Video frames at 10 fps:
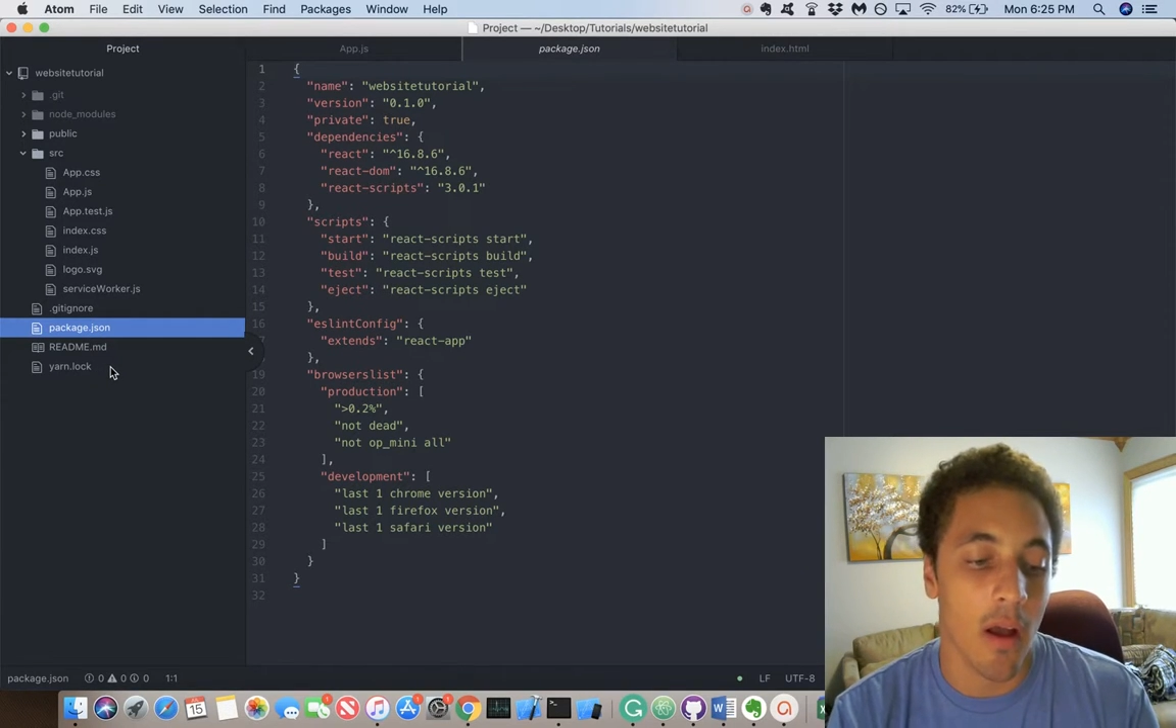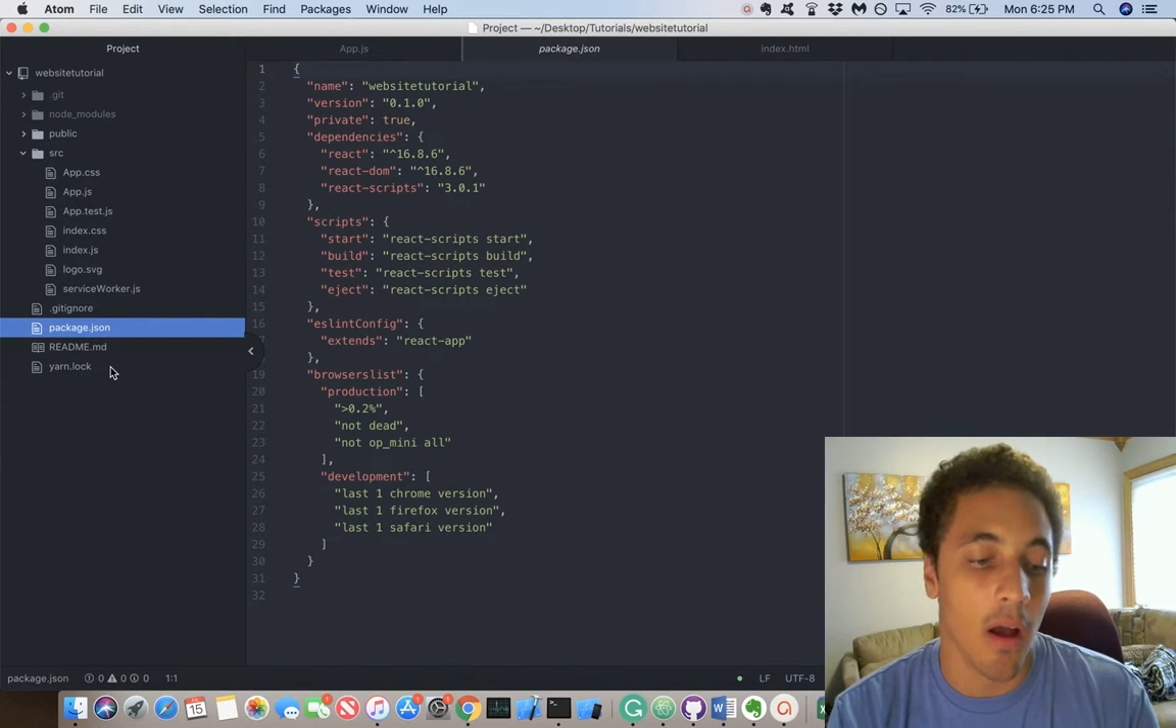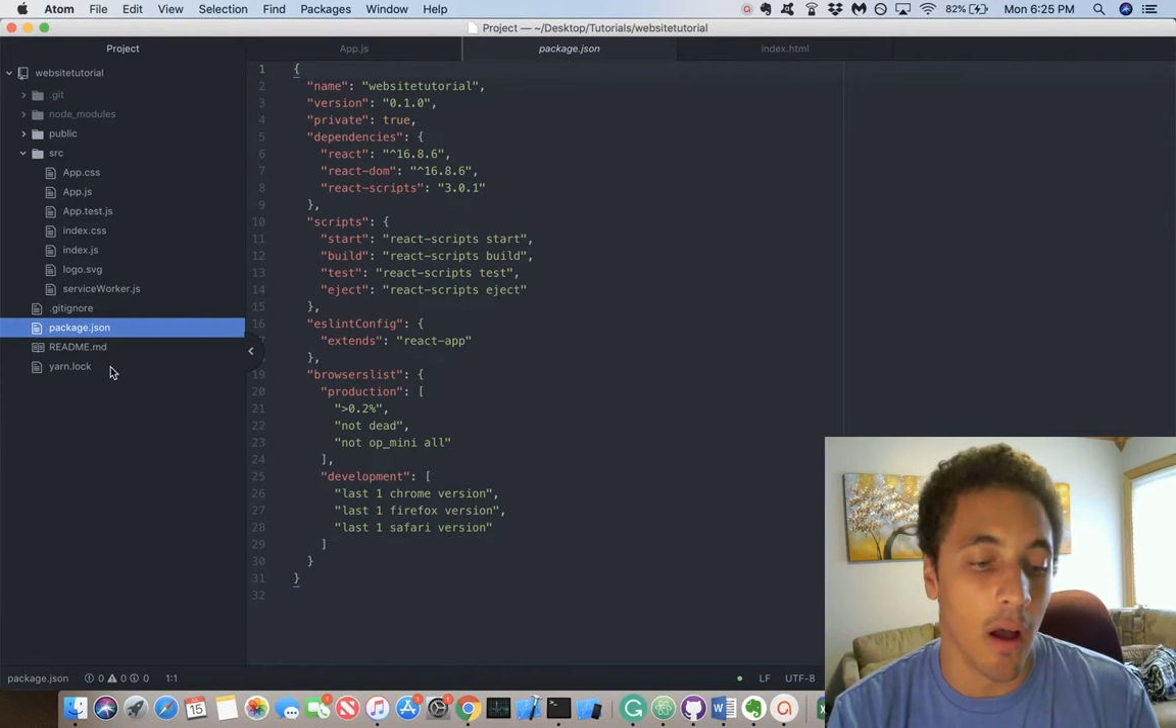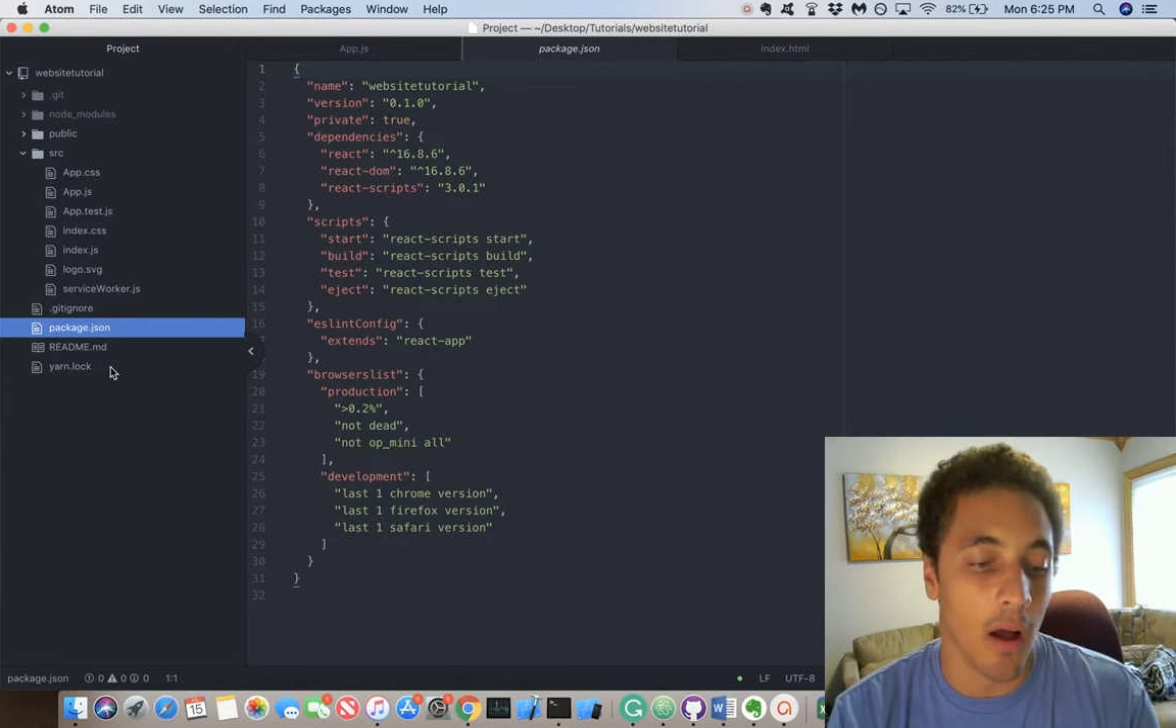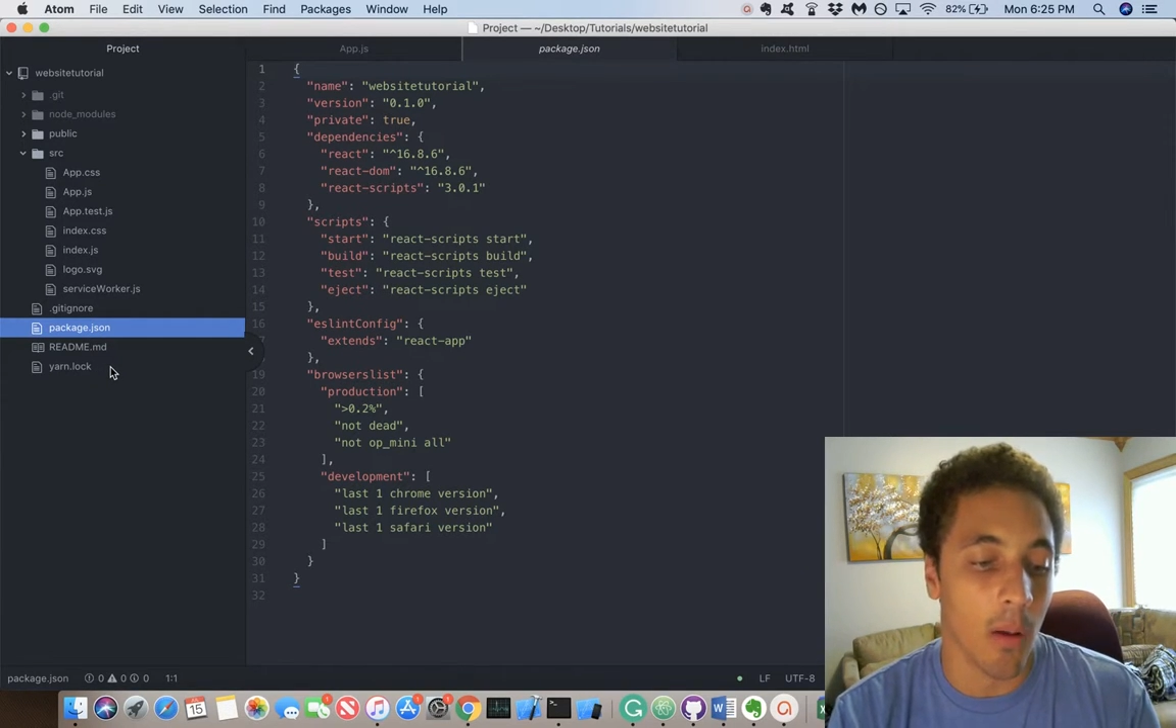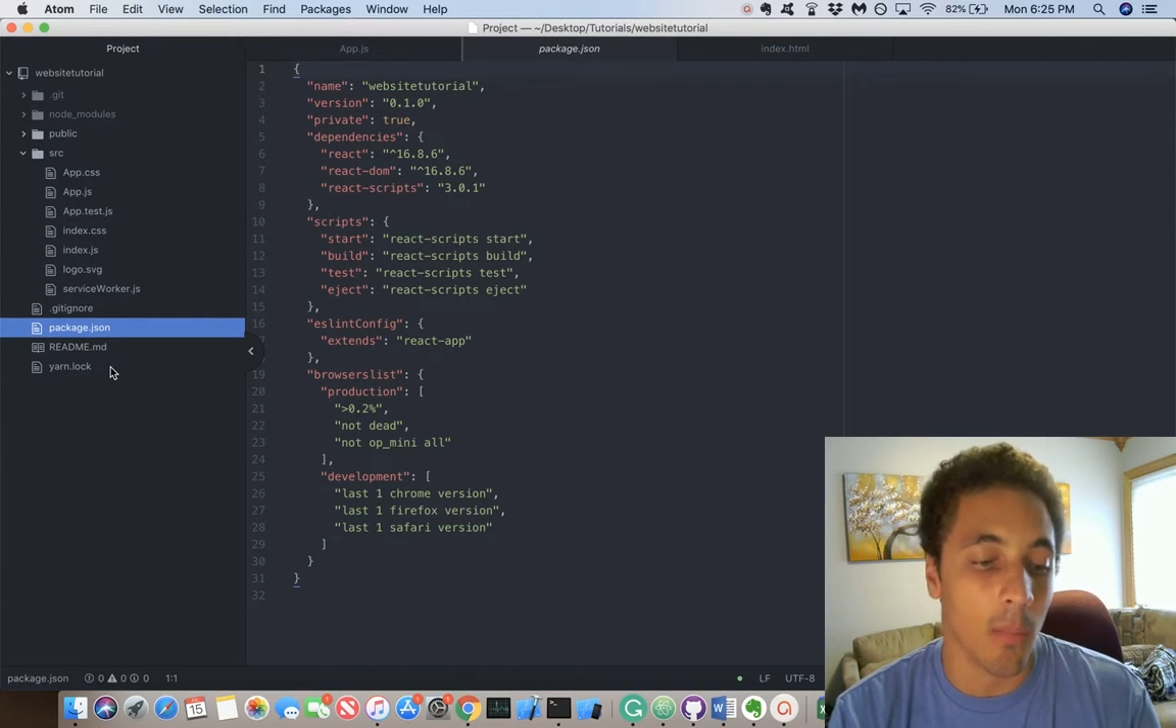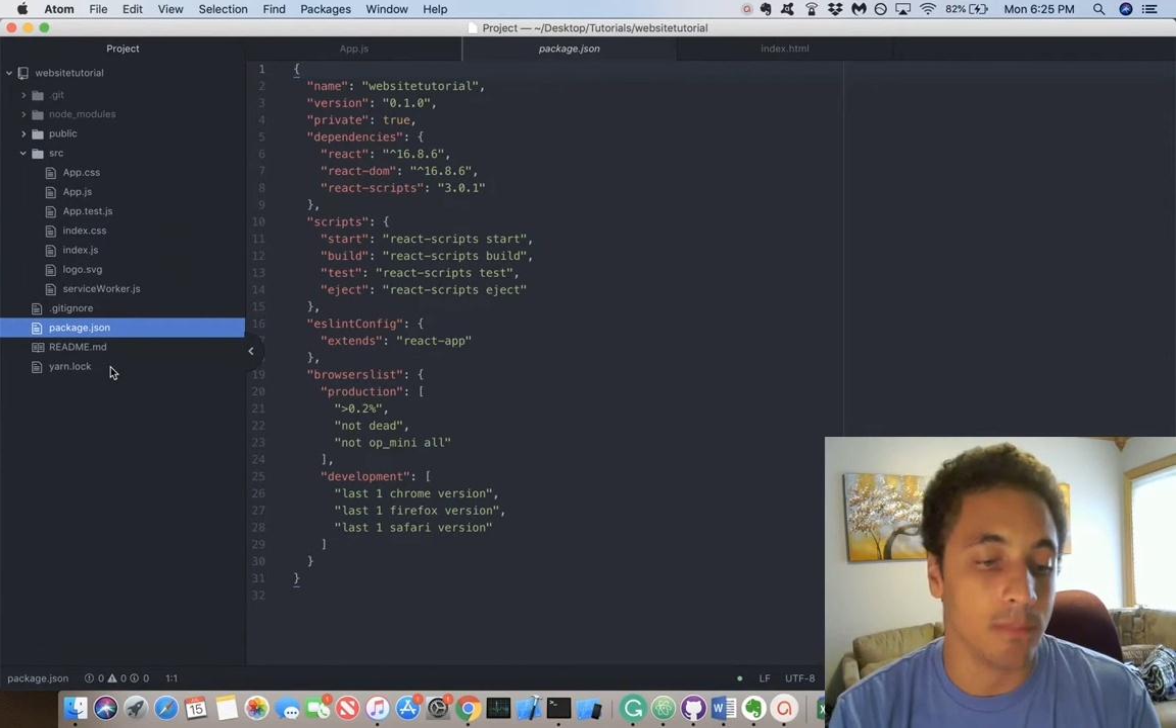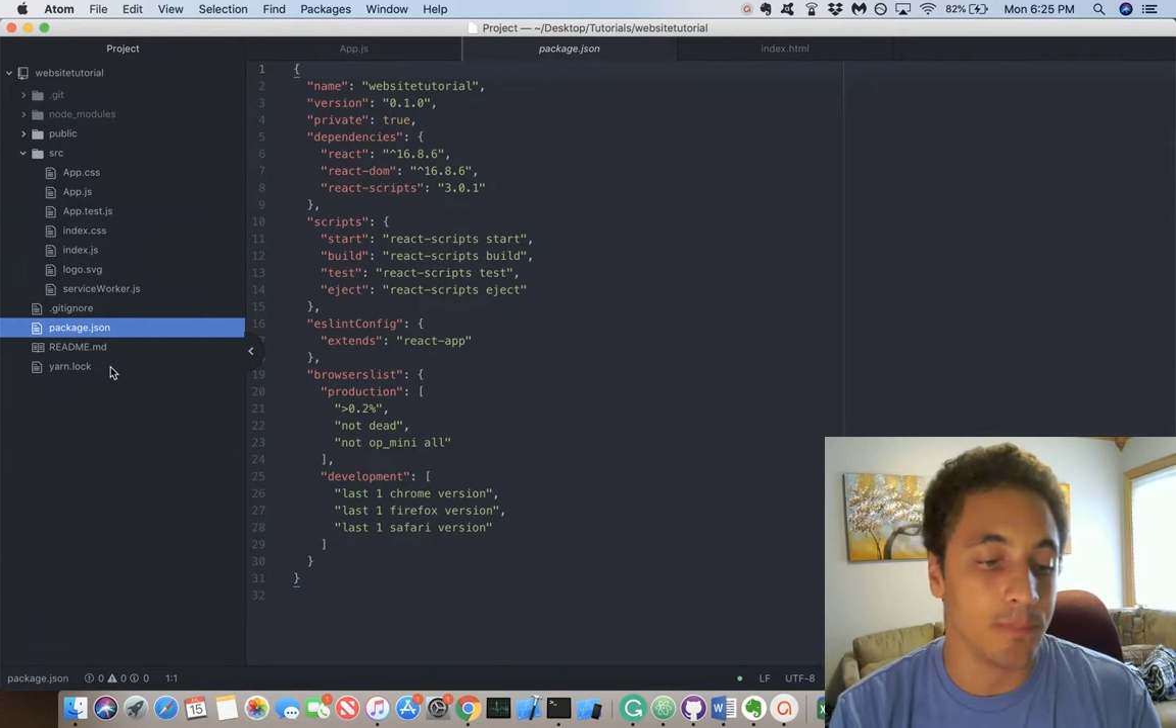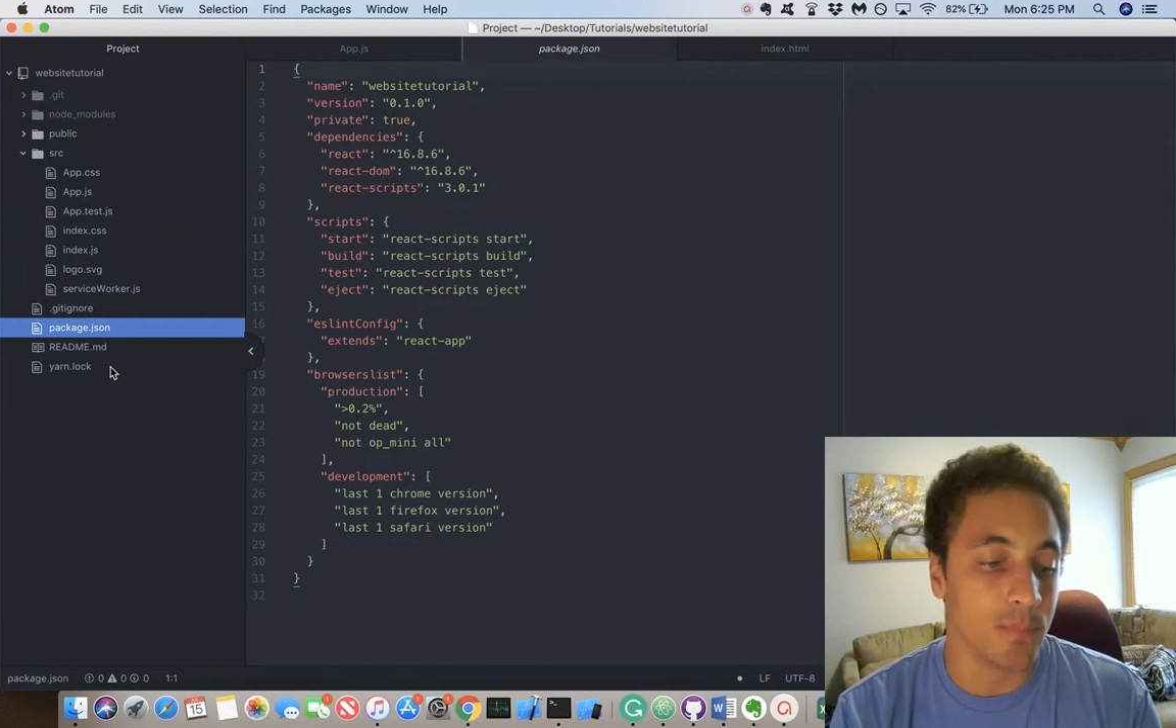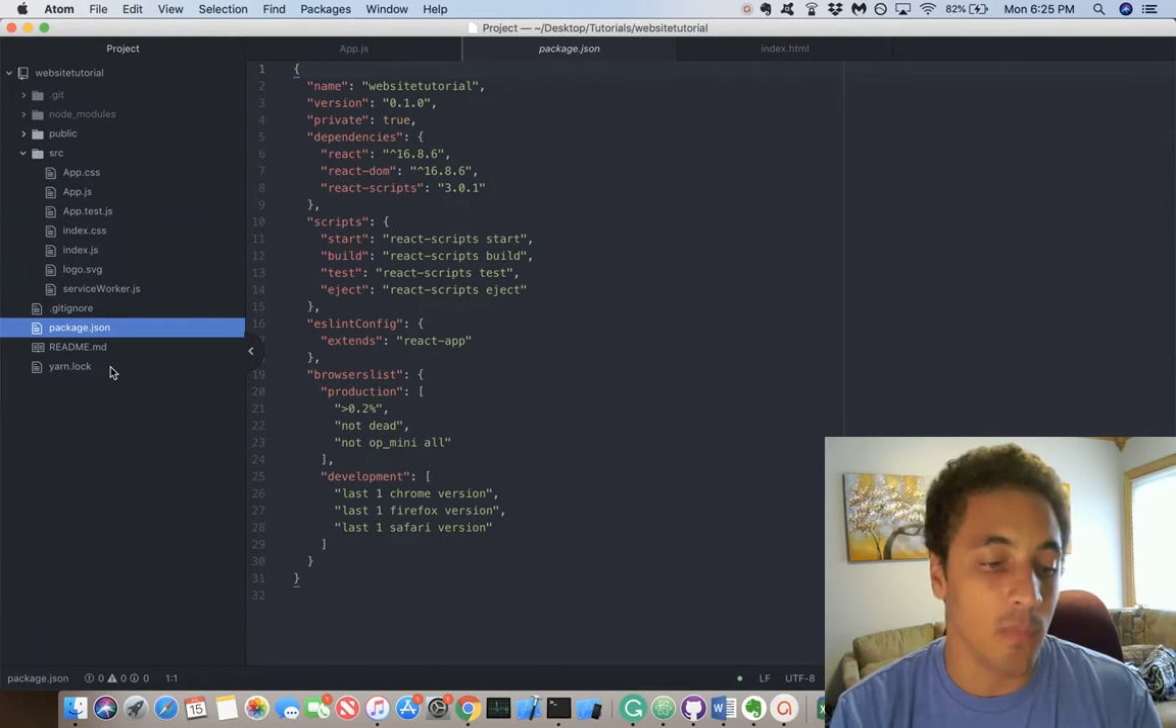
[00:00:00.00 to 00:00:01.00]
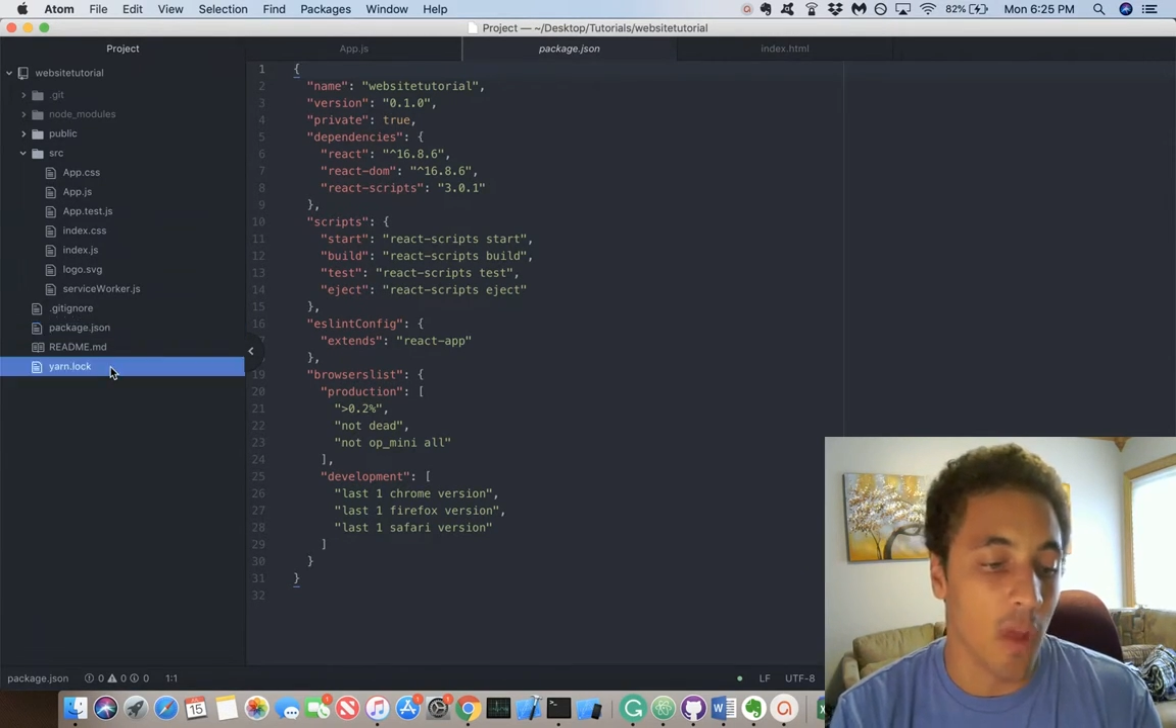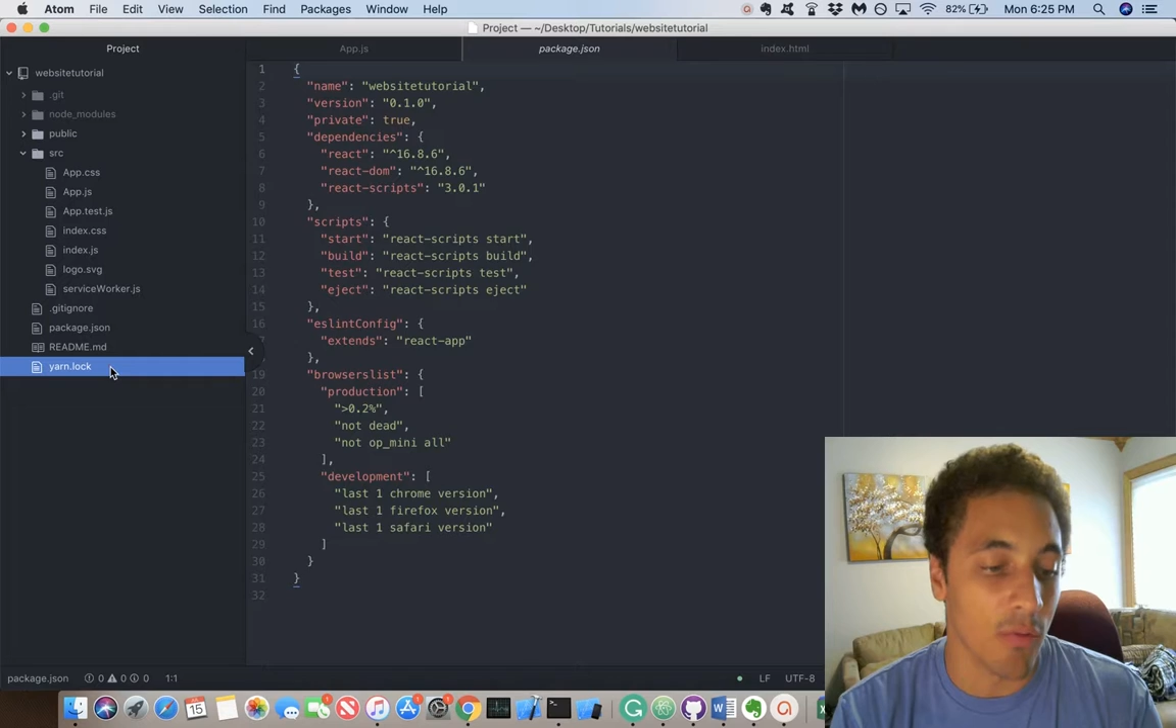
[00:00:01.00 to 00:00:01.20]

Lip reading: And